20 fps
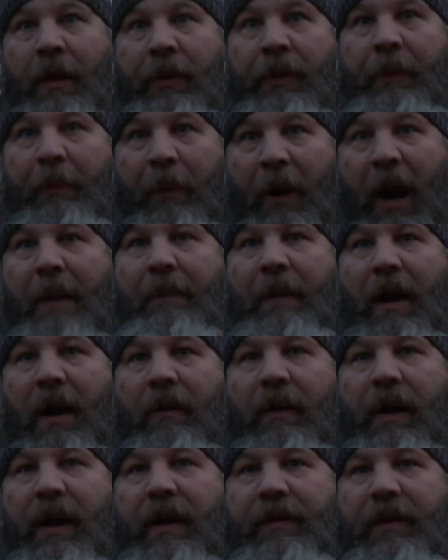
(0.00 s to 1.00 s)
The primary
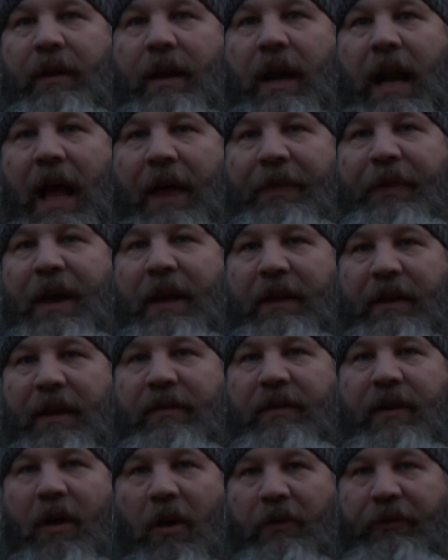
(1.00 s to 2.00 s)
reason, and I think
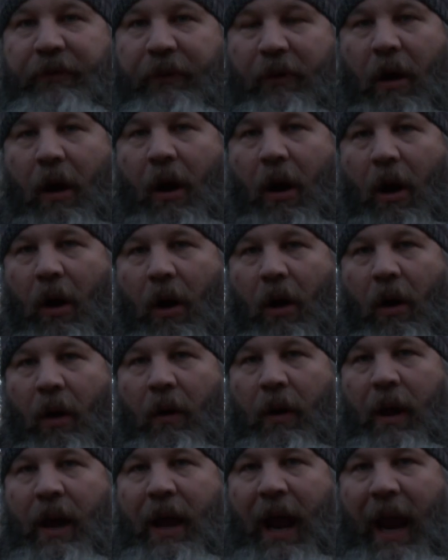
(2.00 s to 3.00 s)
this goes for
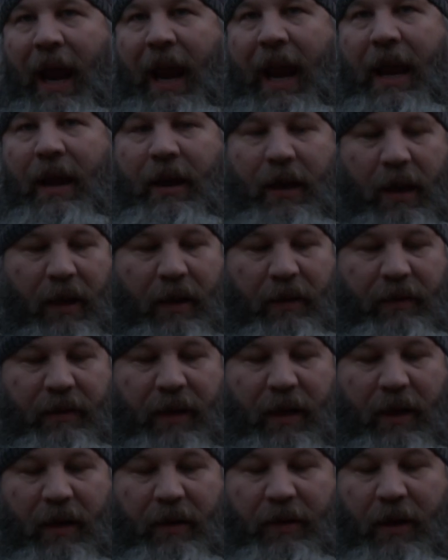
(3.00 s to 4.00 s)
all handguns,
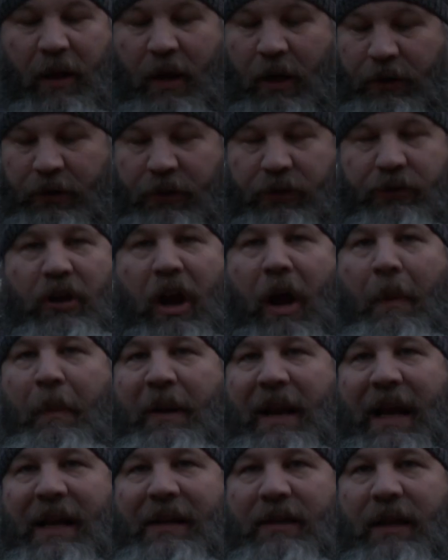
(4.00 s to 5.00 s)
is just
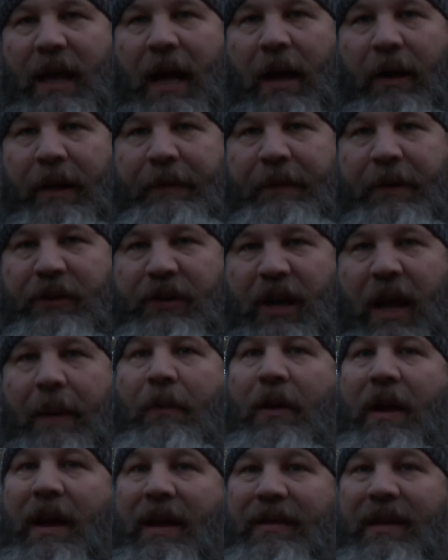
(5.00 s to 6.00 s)
dropping that slide on empty
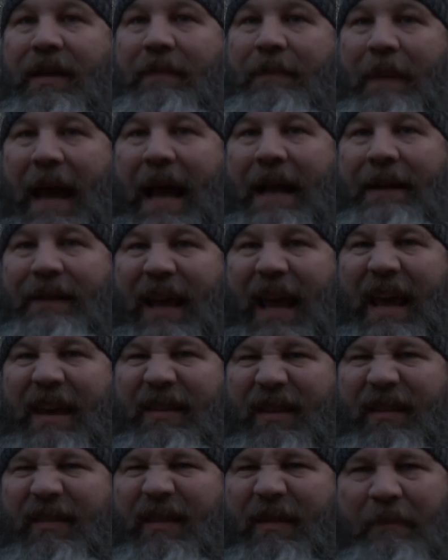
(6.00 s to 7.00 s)
chamber is in bad
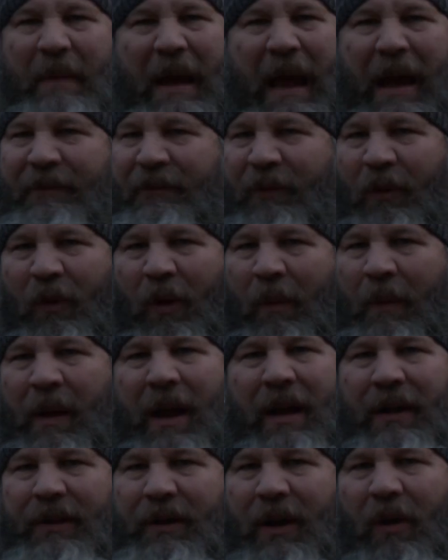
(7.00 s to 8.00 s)
taste. It's in bad form.
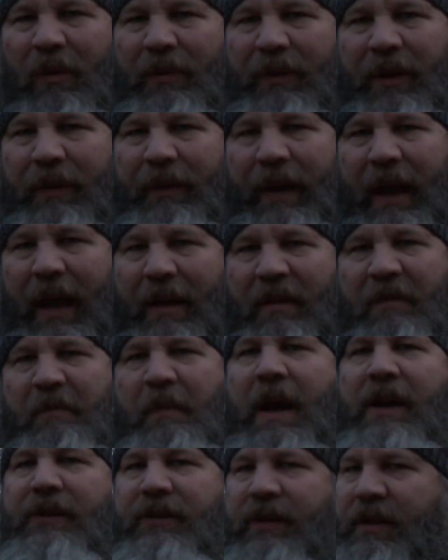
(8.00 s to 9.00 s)
Don't do that,
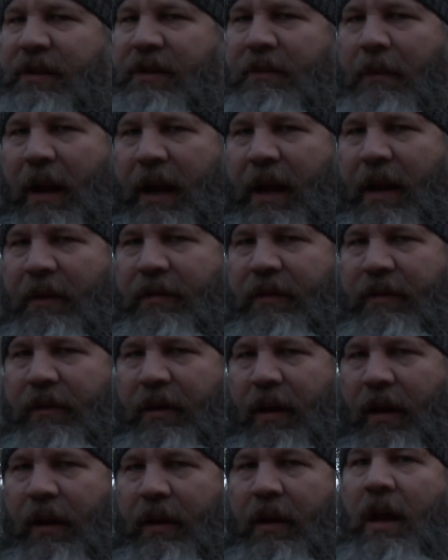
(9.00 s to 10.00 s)
especially to somebody else's
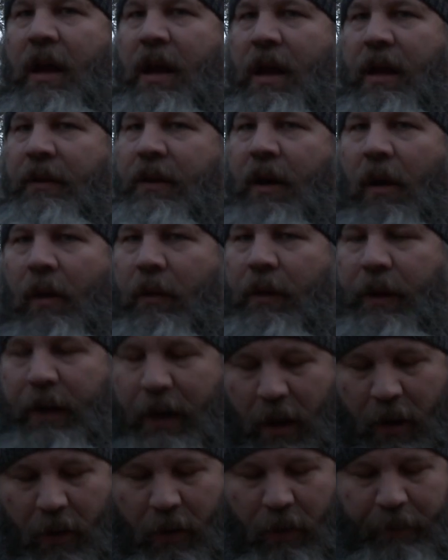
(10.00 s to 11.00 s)
gun. Don't, you
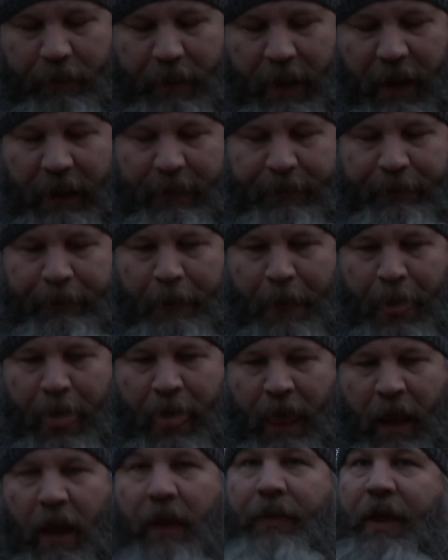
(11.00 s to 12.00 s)
know, but
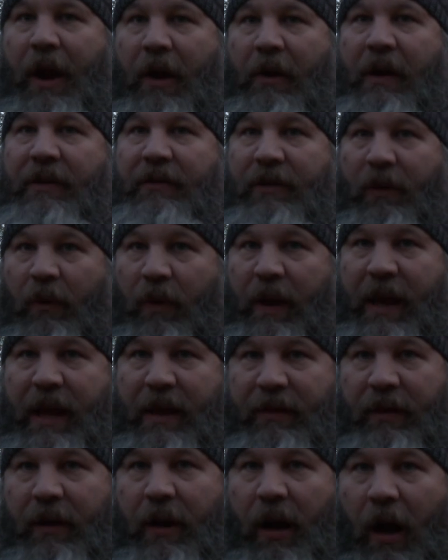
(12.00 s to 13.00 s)
there is a
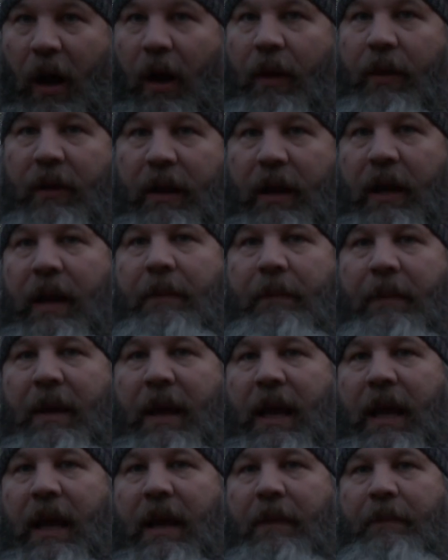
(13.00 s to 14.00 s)
reason other than it
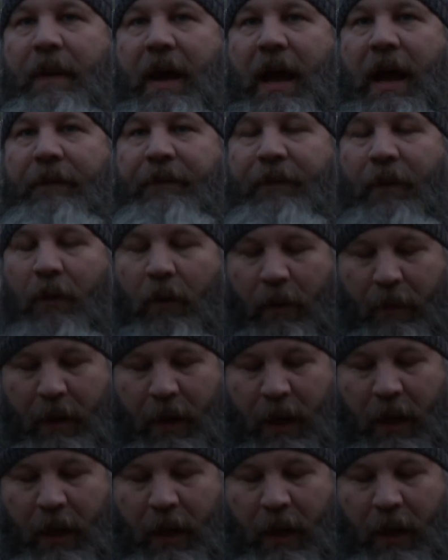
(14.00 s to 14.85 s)
being in bad form.